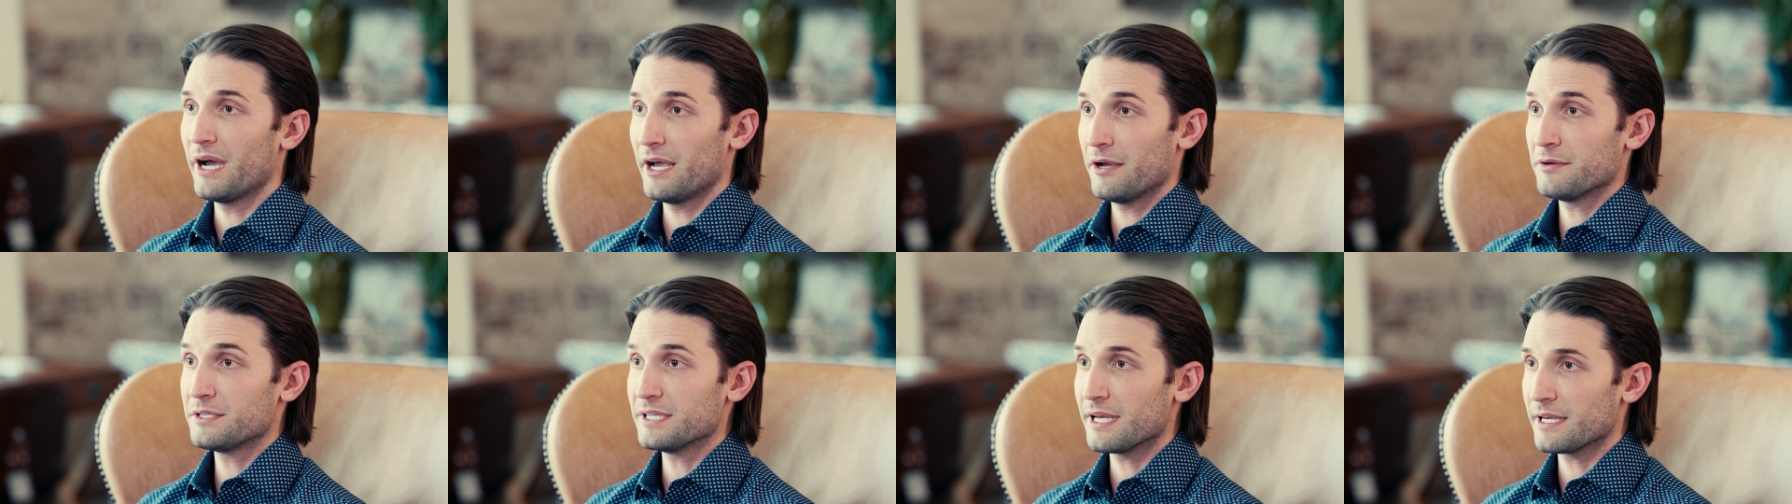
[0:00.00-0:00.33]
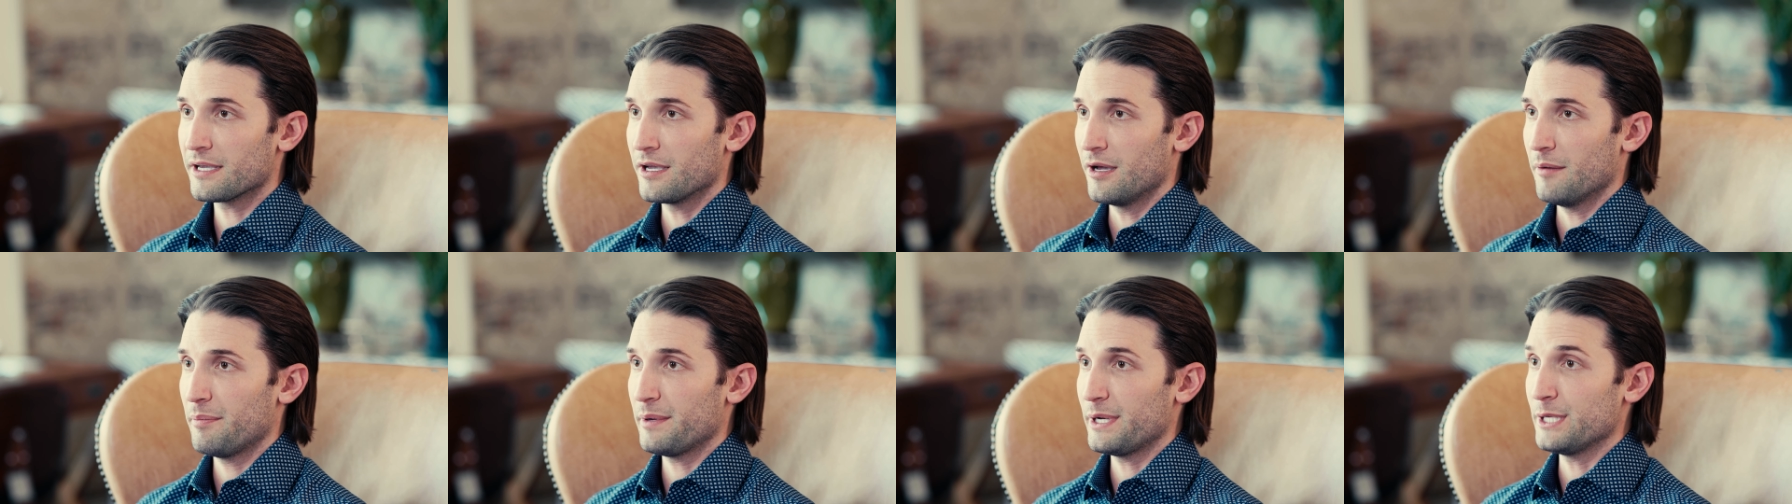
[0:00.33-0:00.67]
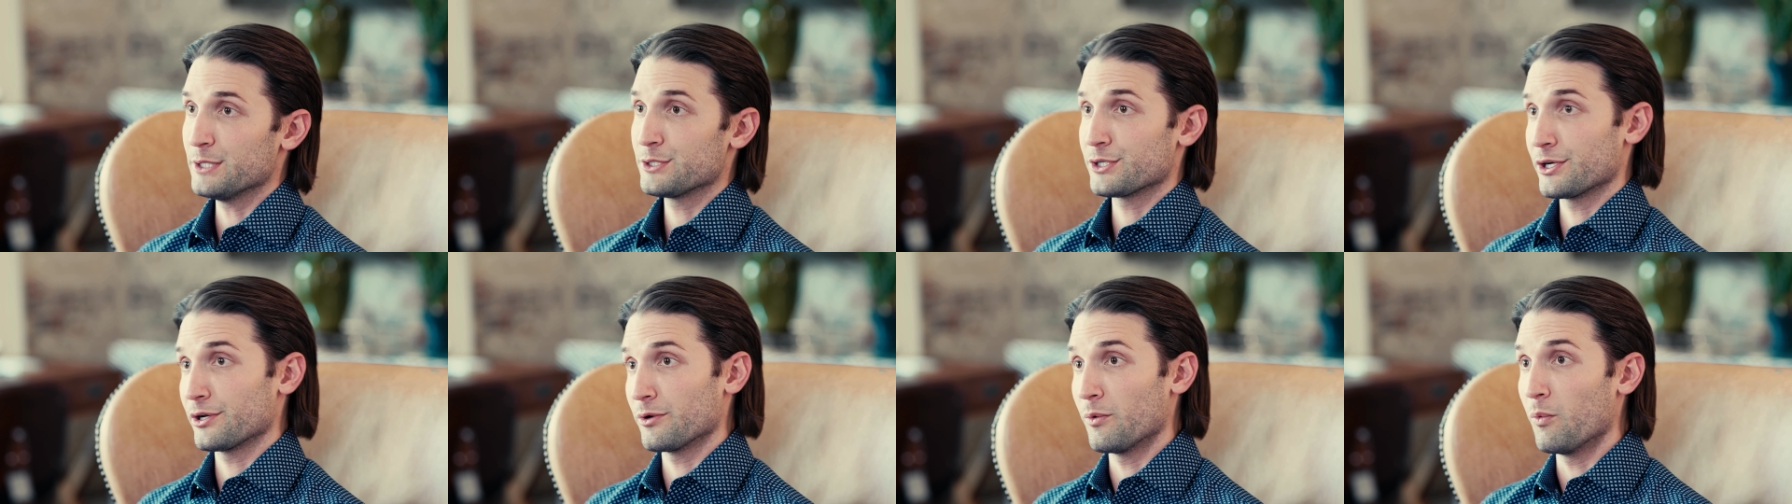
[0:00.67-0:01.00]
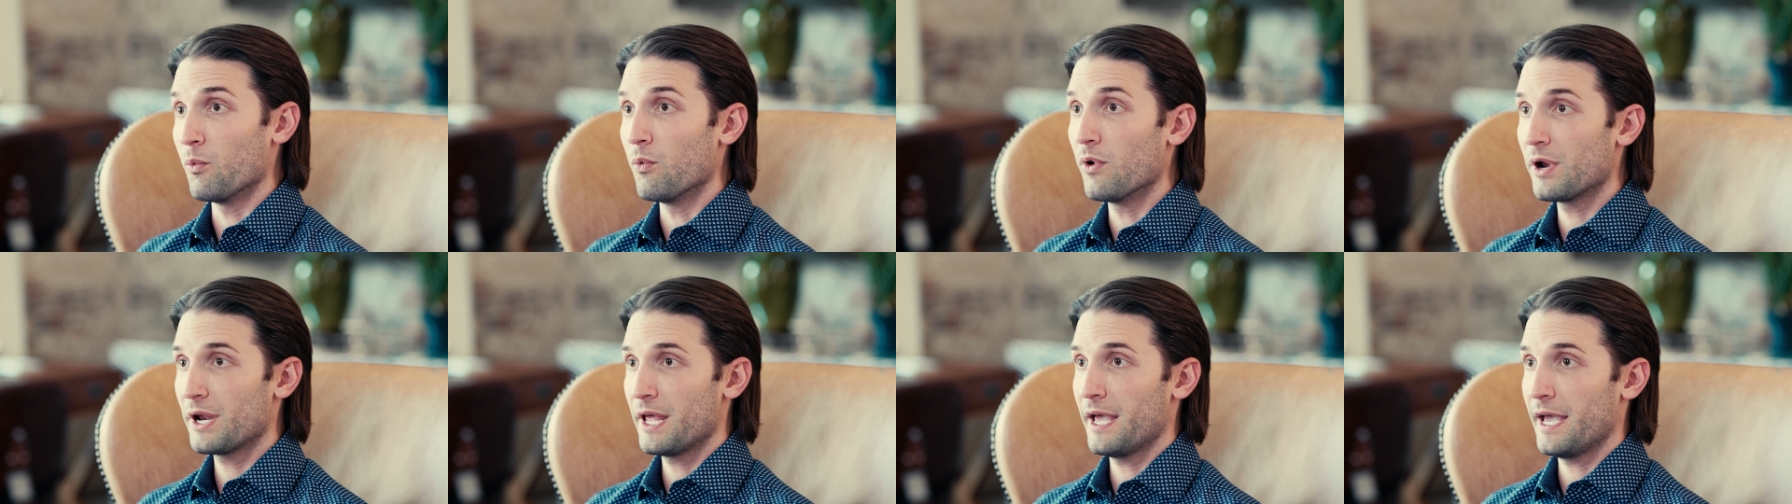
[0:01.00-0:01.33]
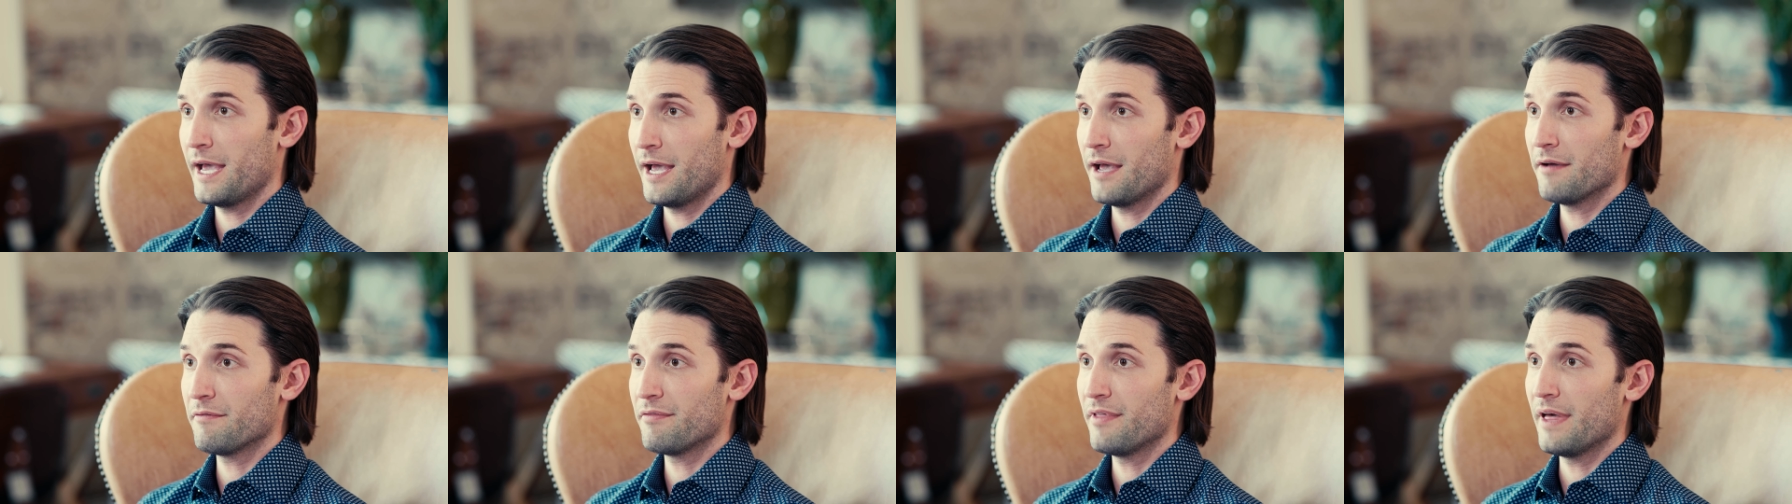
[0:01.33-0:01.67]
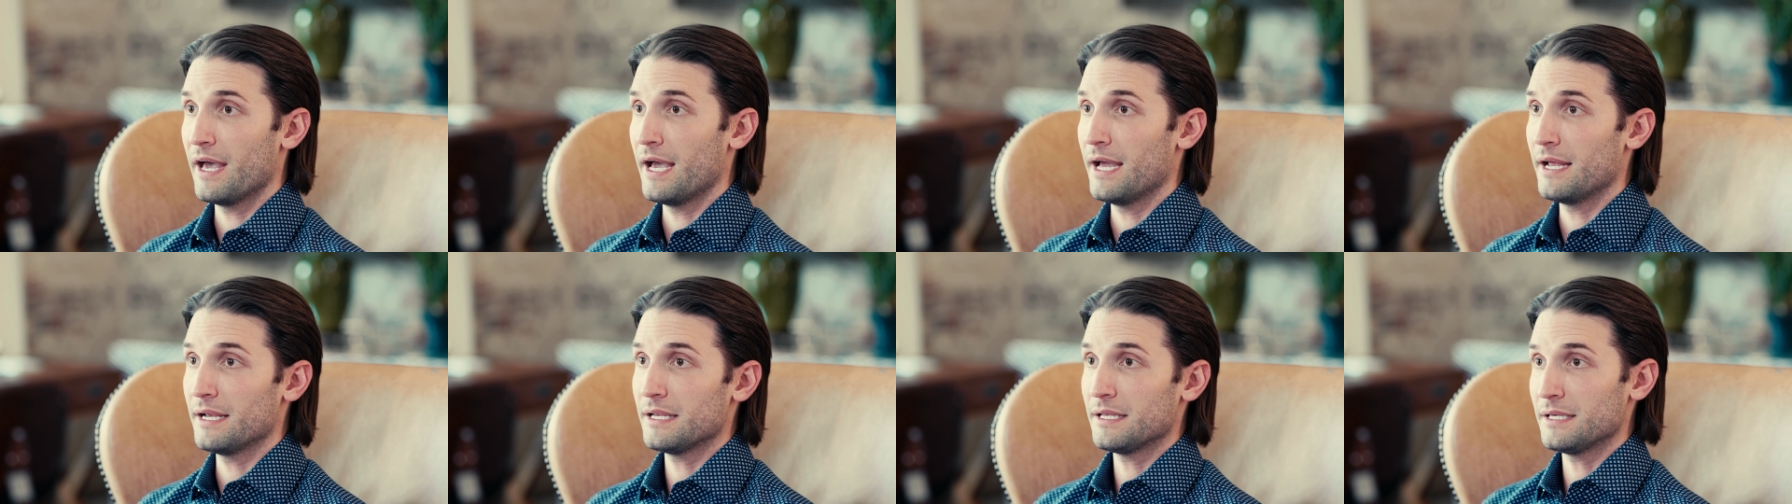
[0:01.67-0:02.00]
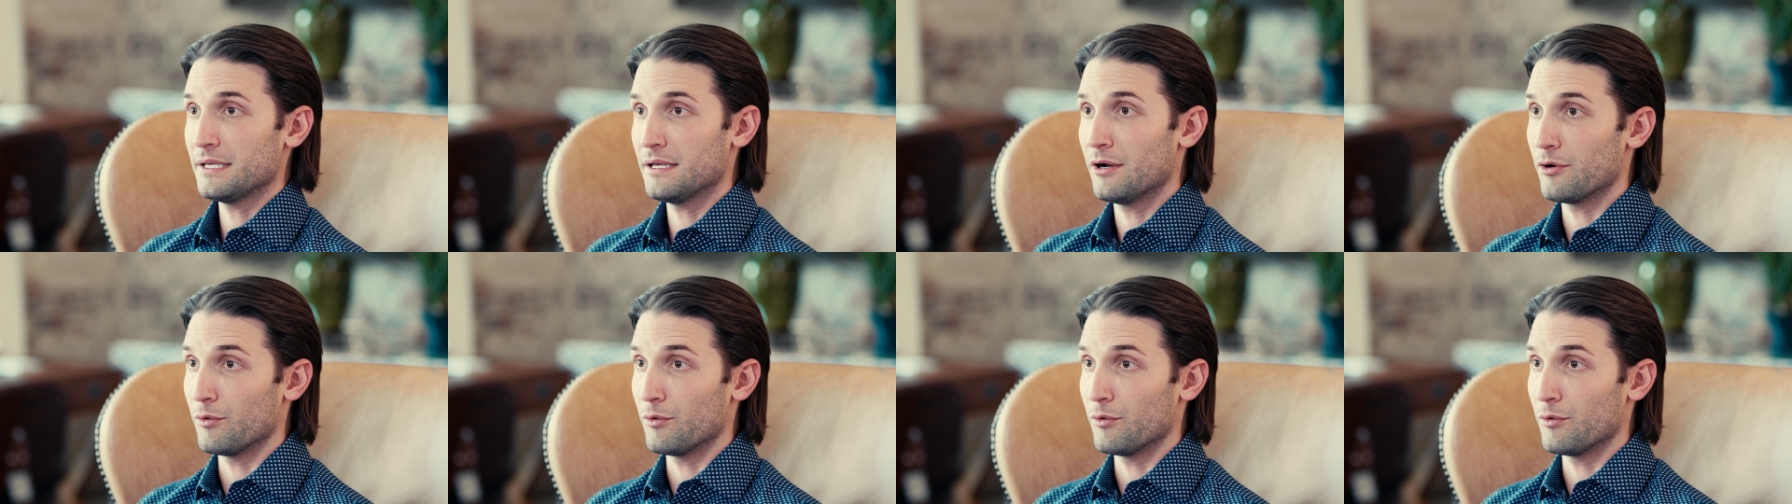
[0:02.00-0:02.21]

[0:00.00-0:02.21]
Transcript: biotech companies are going to want to have that